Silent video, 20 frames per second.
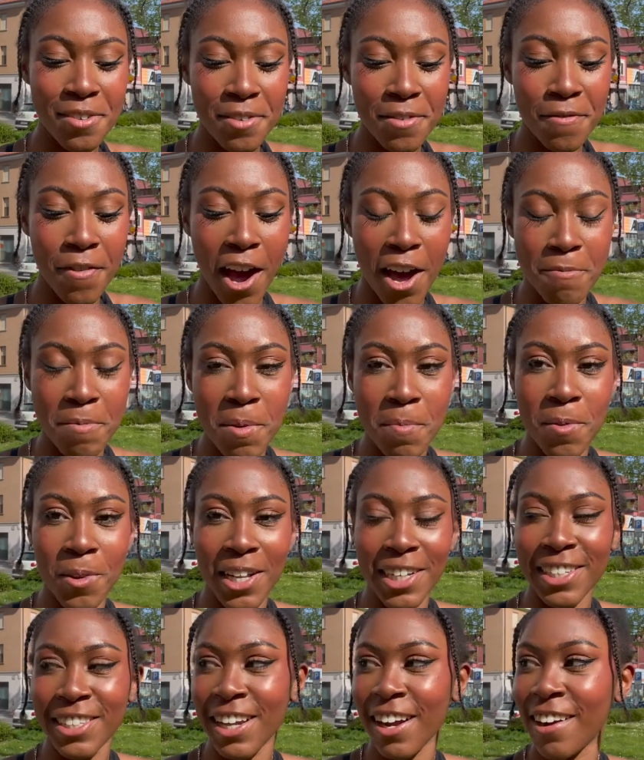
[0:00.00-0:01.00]
five people
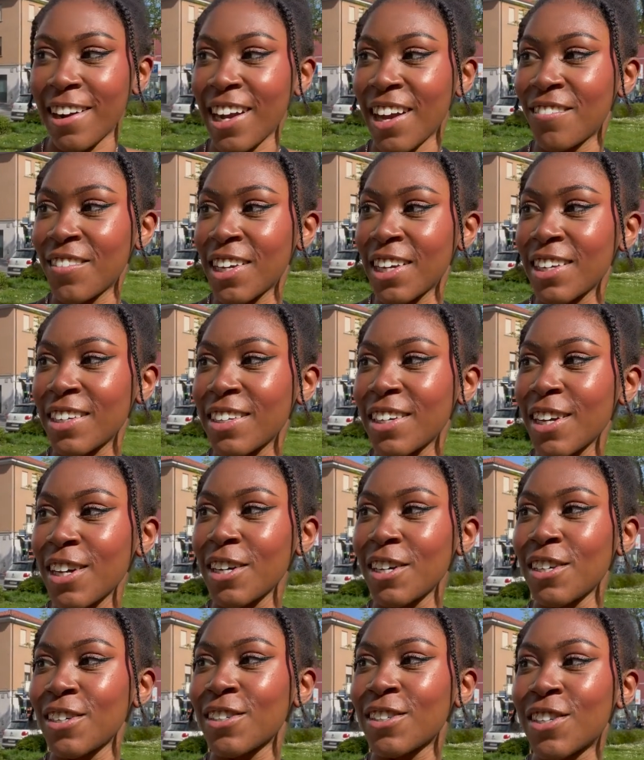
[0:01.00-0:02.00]
like staring at me.
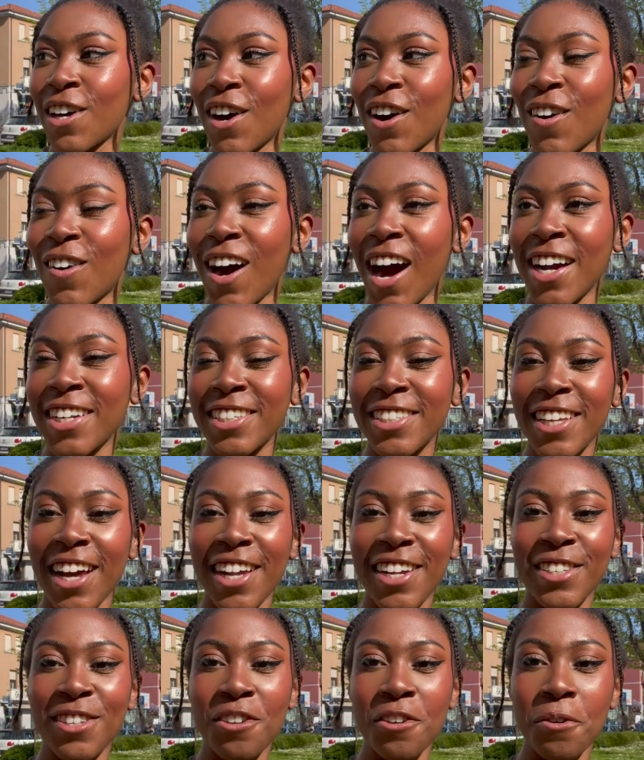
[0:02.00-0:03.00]
So I
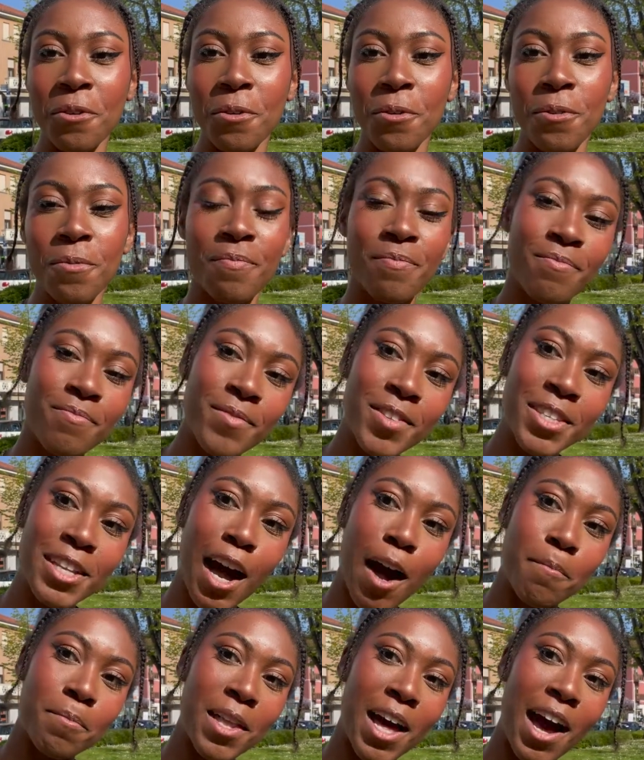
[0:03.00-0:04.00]
decided to
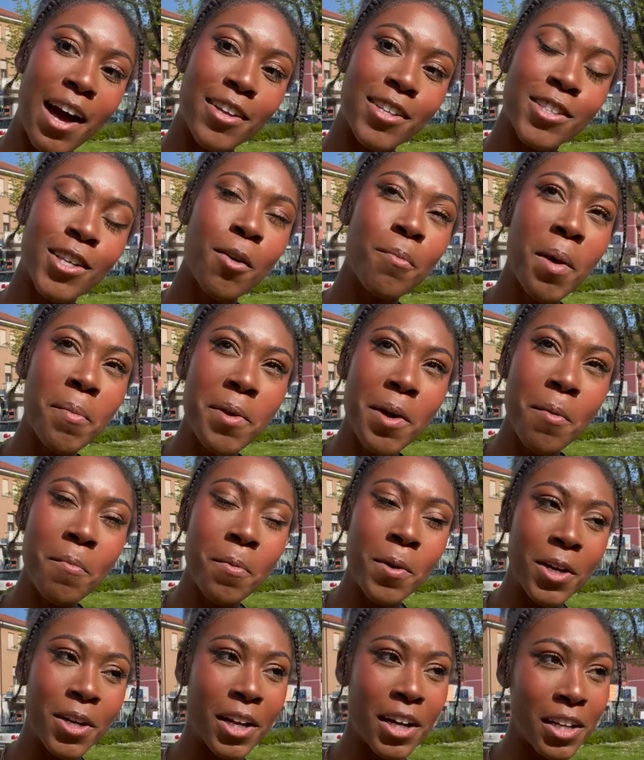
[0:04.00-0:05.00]
stop that. So maybe I'll
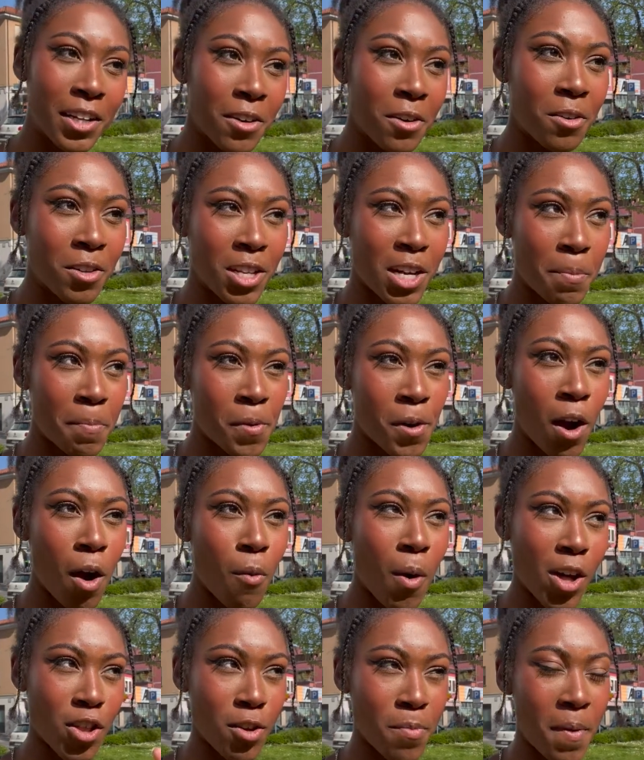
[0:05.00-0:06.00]
put in like a little clip where I'll
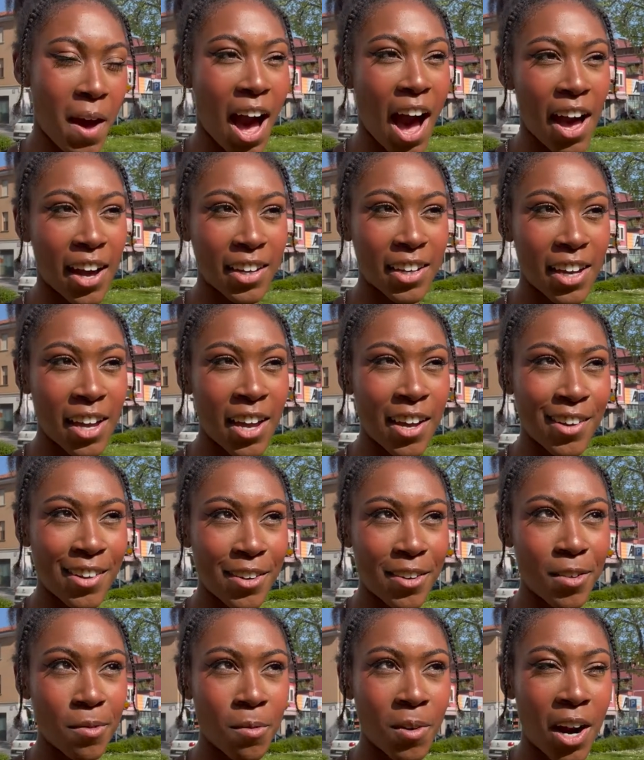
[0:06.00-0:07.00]
watch it back
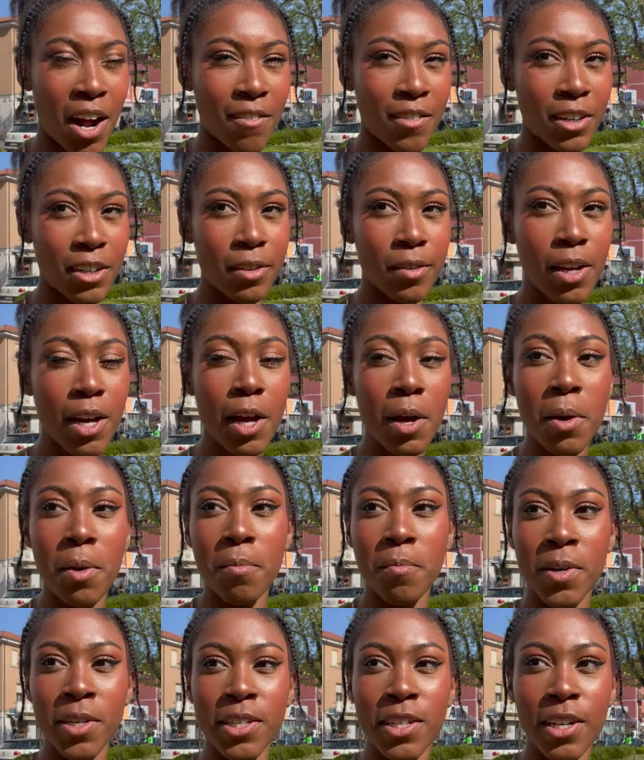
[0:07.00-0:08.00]
and whatever.
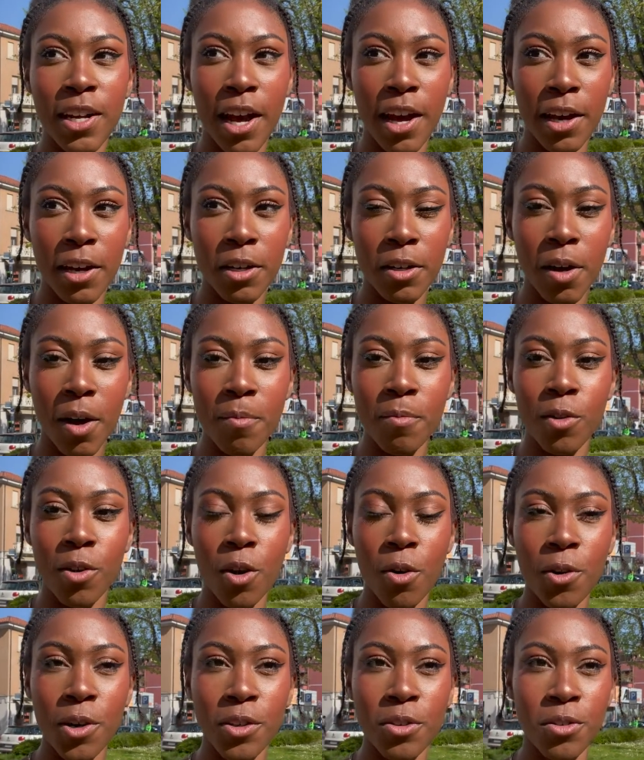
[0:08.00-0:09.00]
But today I'm
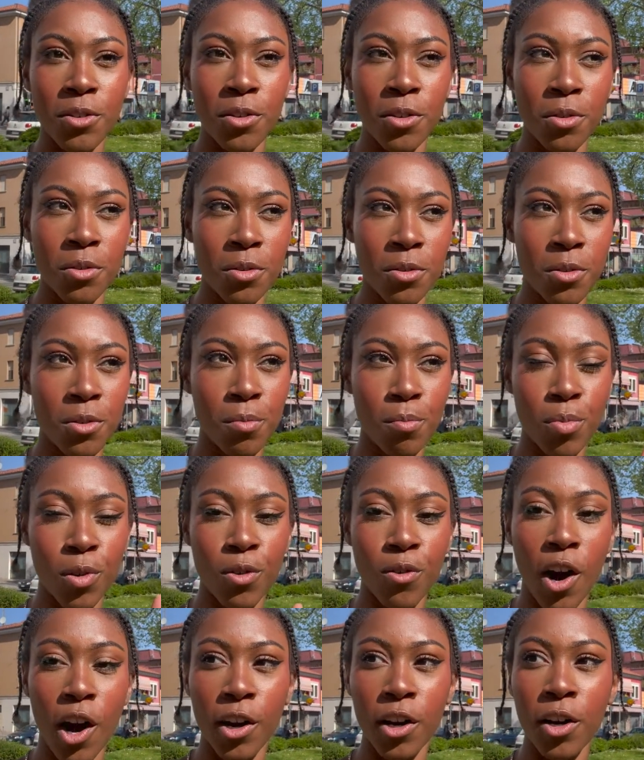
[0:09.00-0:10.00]
going to
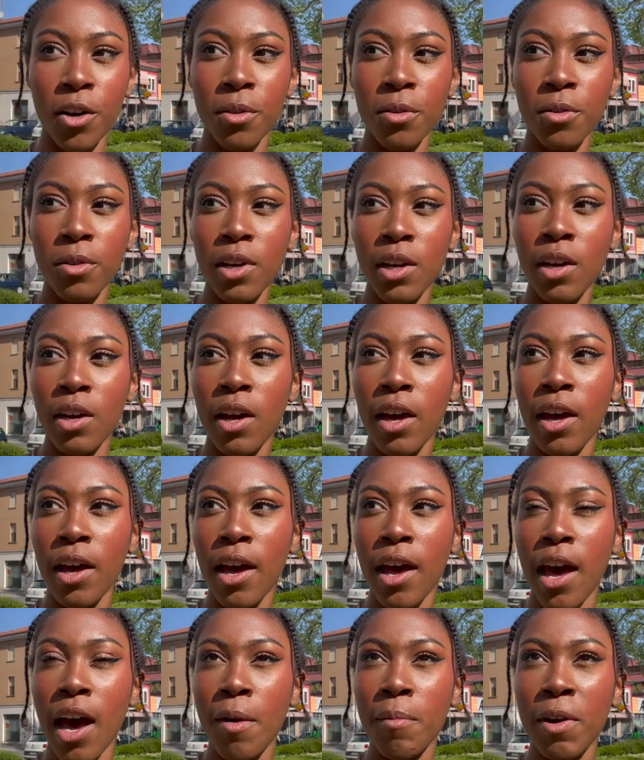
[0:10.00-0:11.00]
Burano
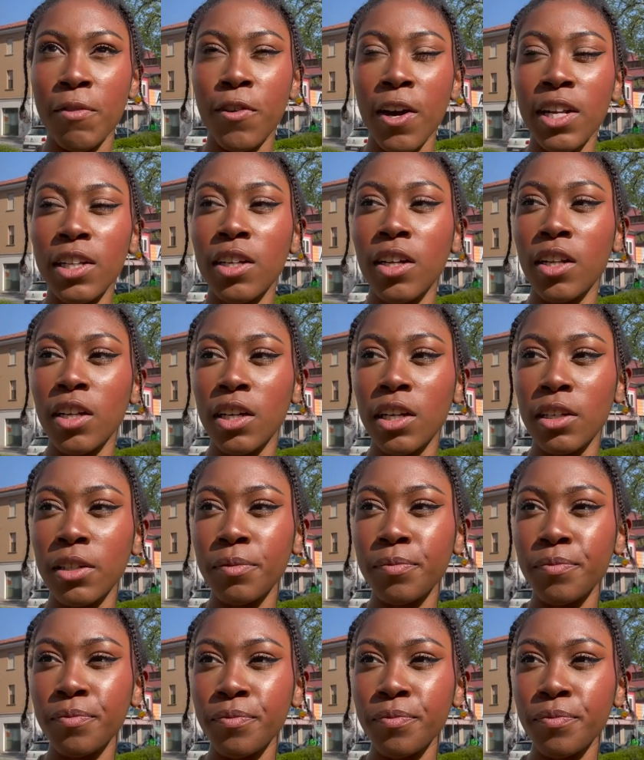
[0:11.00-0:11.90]
and my friend Lily,